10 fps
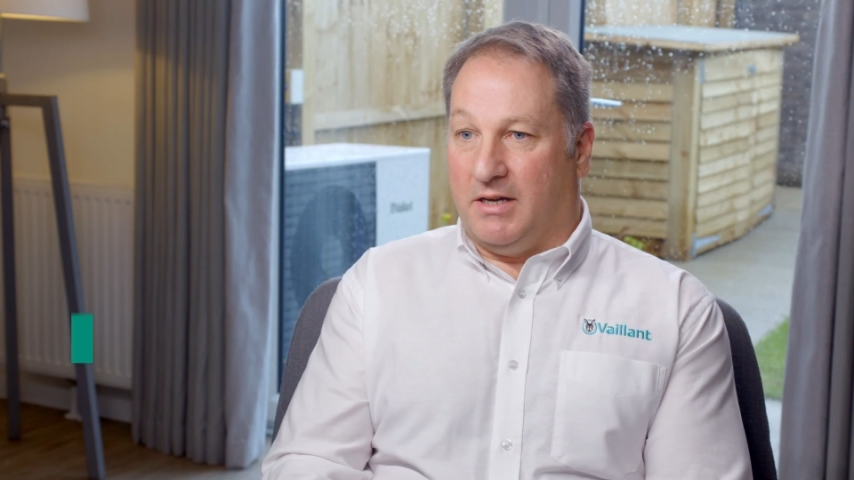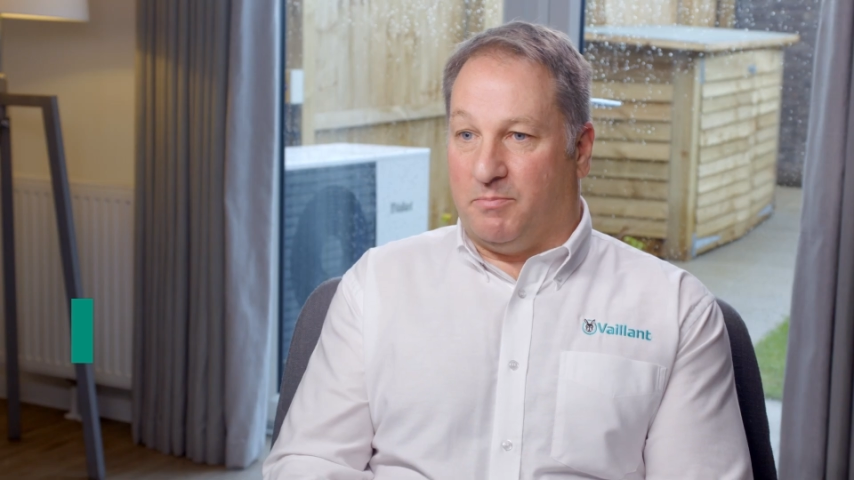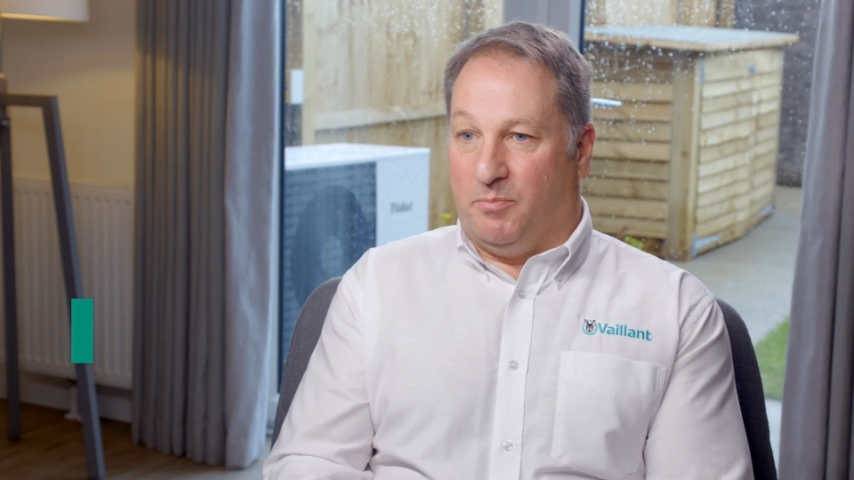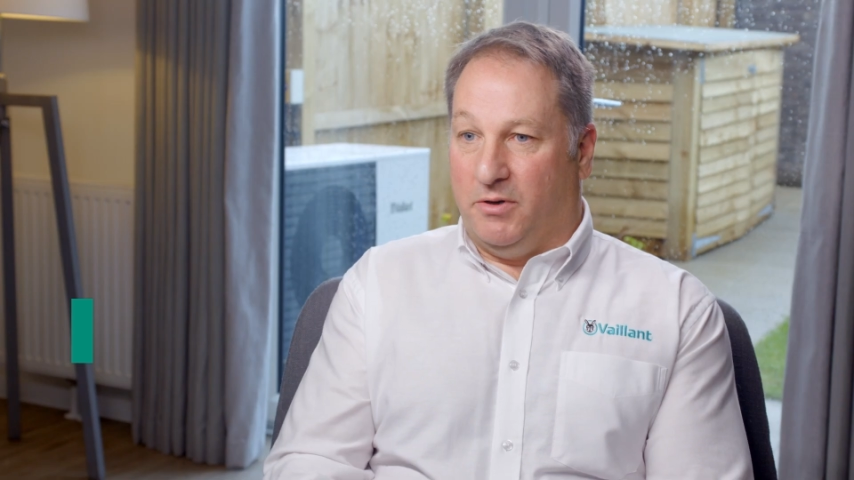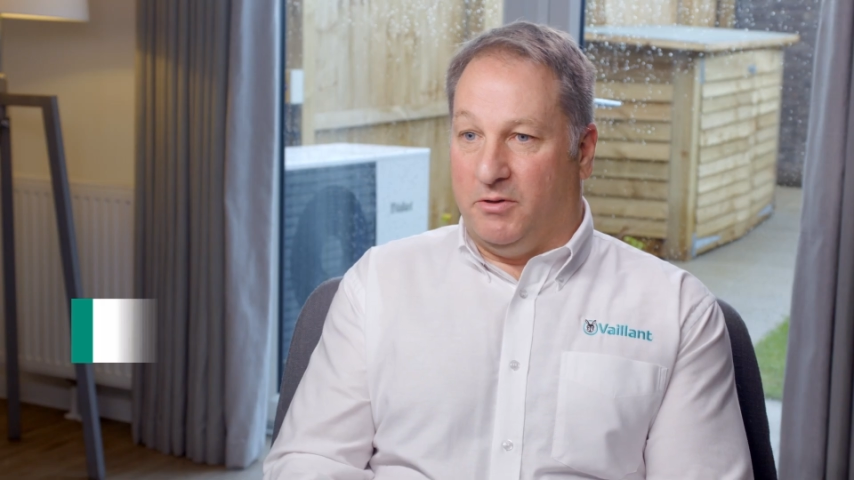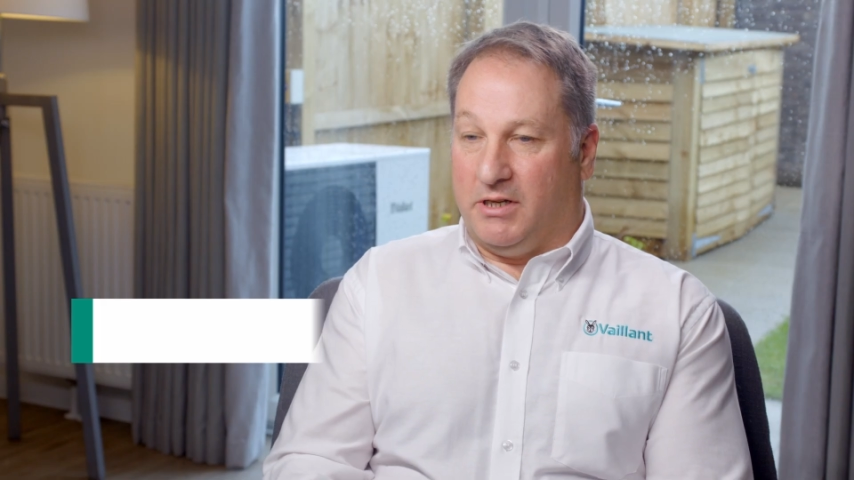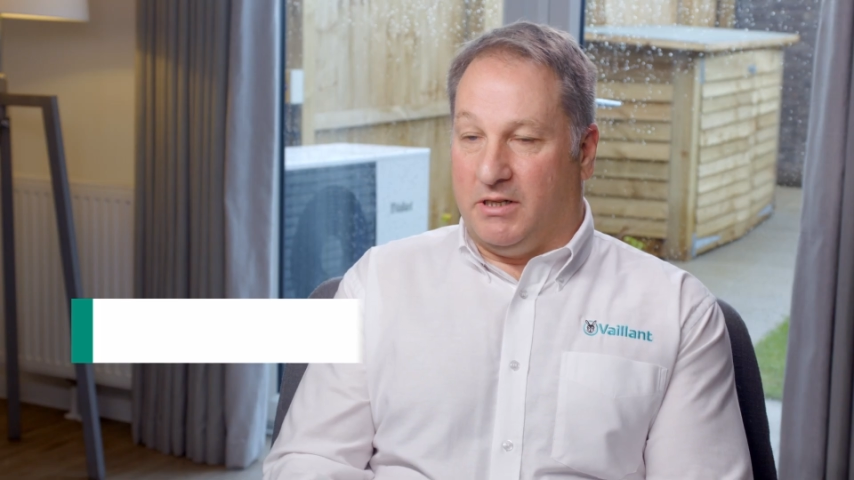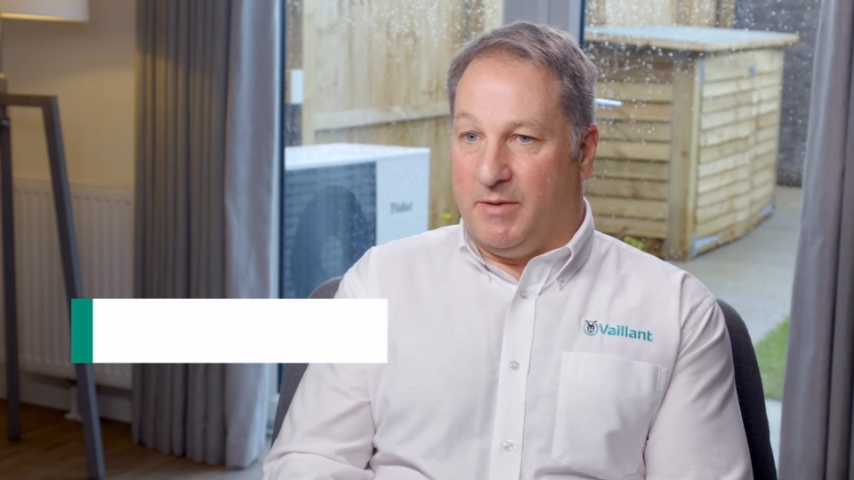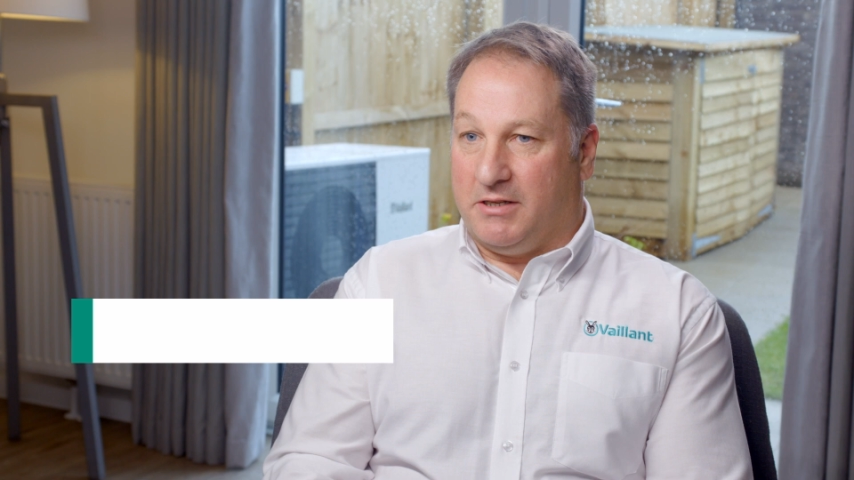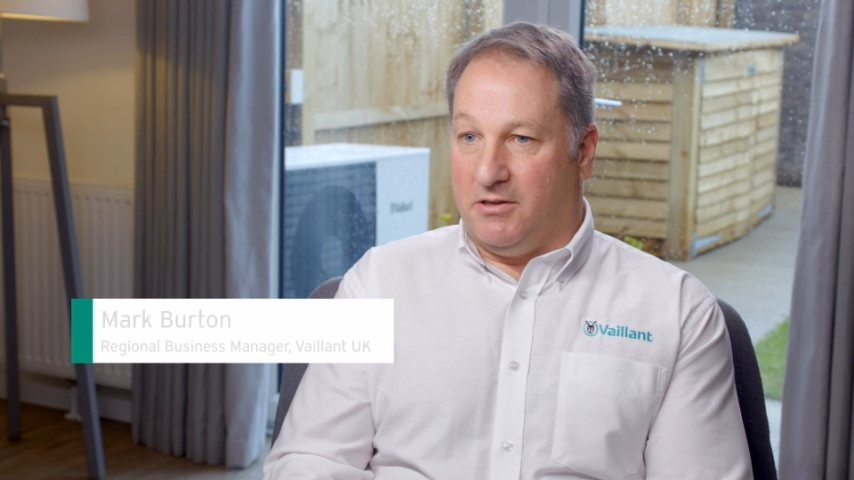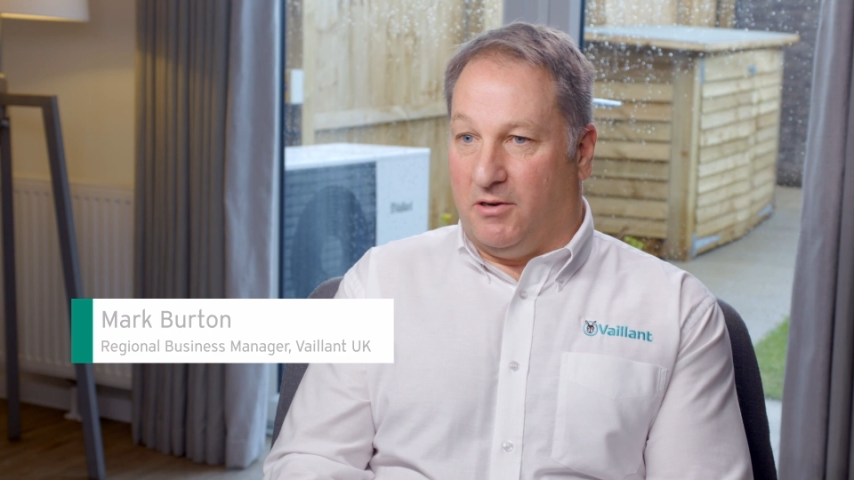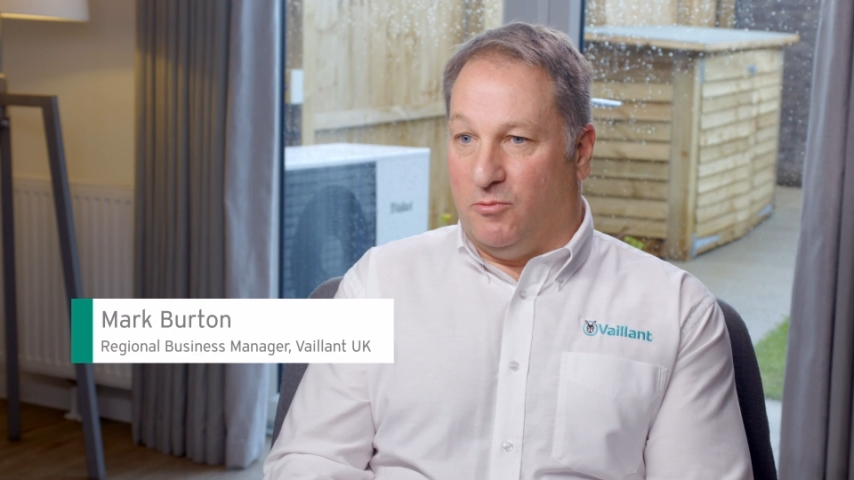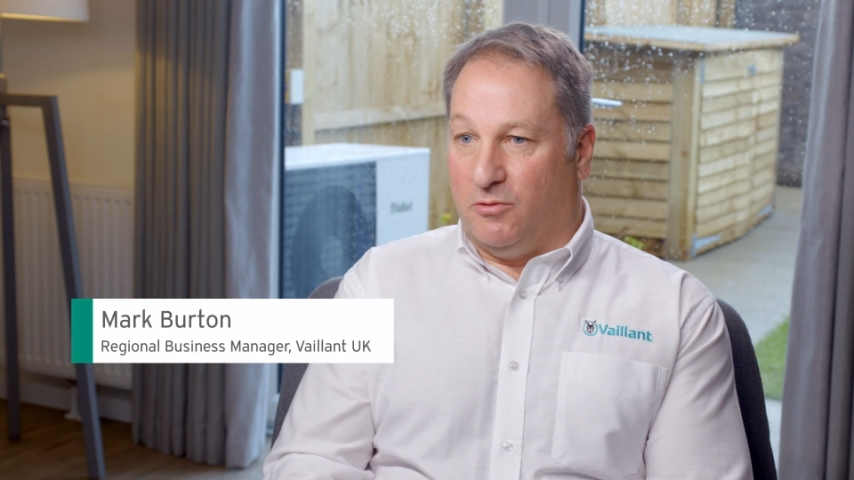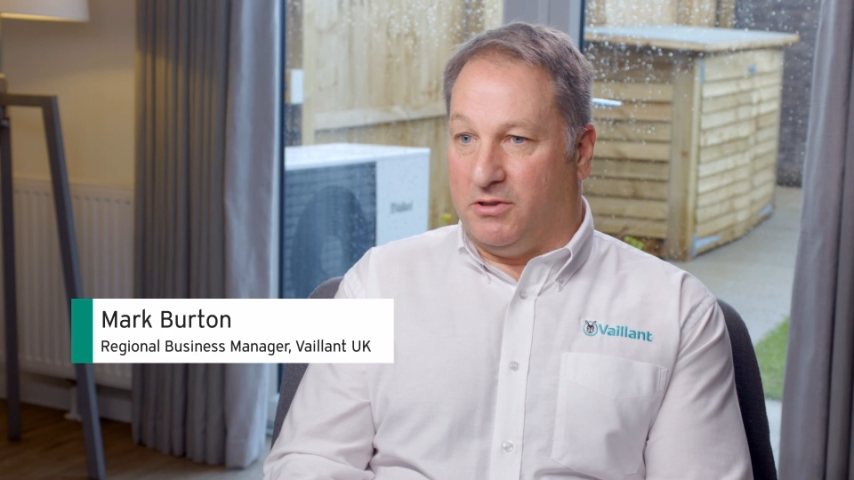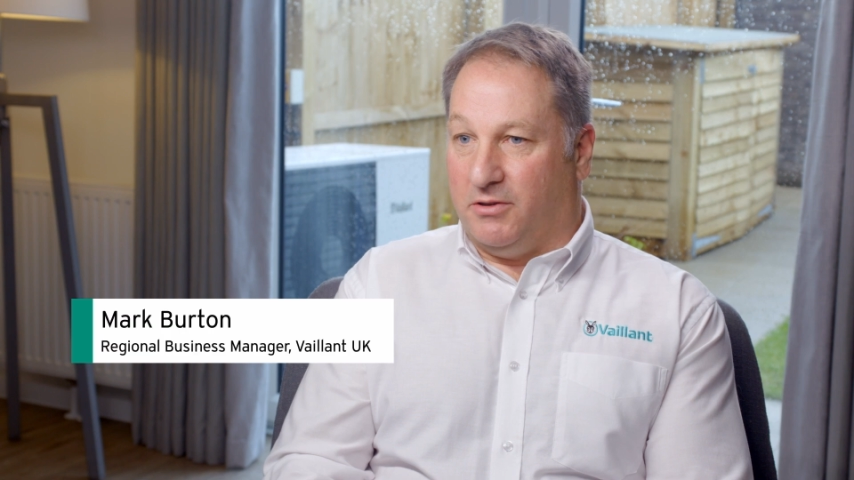that's producing domestic hot
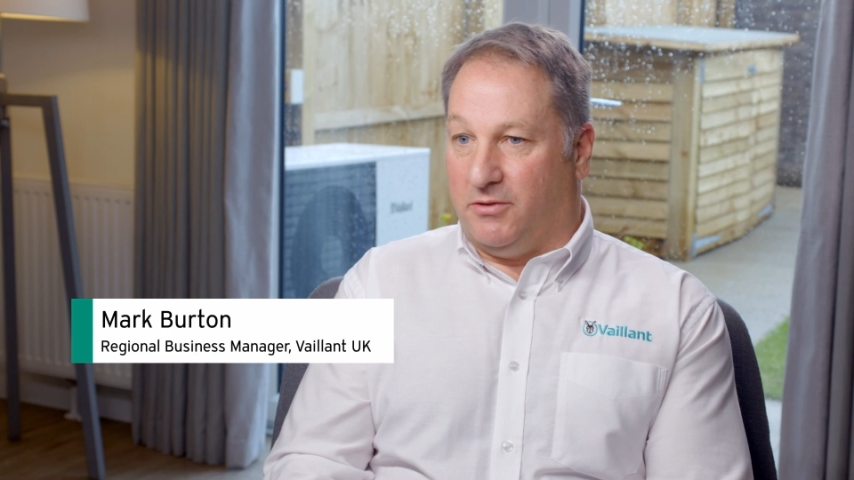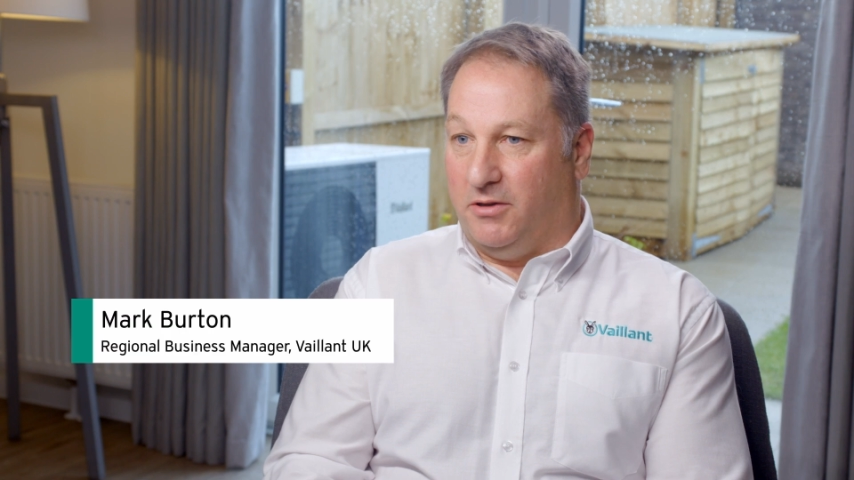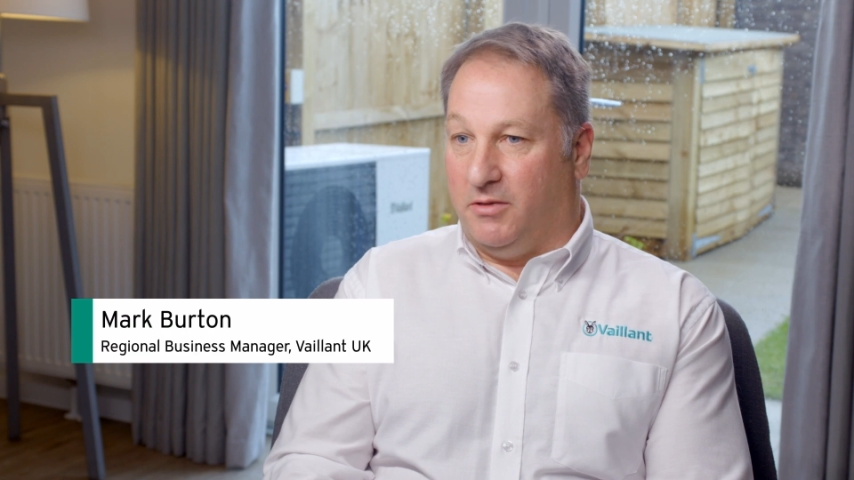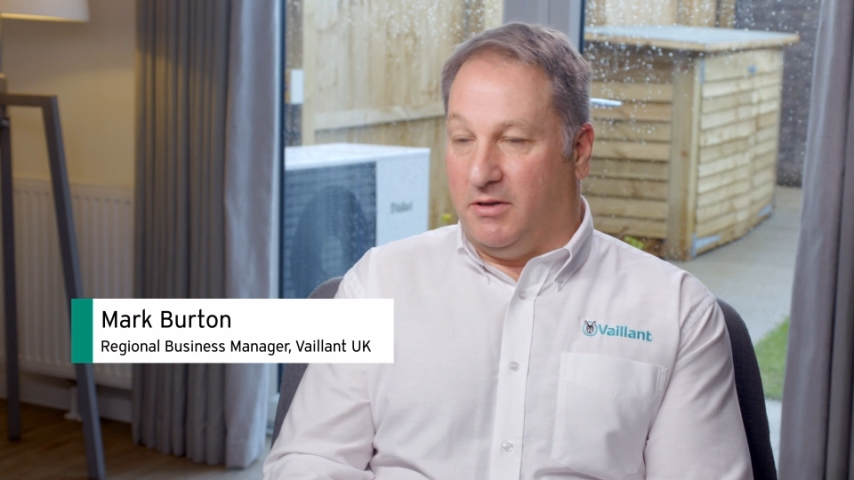water through